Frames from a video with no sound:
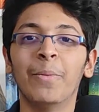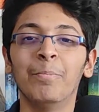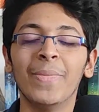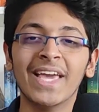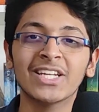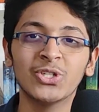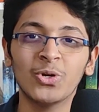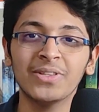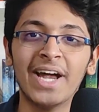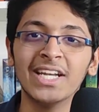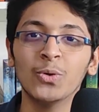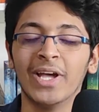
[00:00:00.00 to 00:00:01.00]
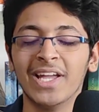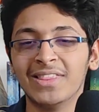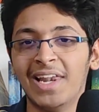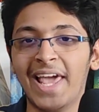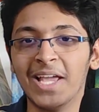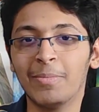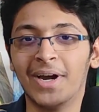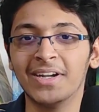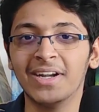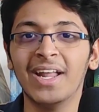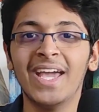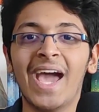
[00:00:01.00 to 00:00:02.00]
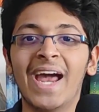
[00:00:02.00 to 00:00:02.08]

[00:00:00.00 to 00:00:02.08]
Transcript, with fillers: Make sure that you hit the like button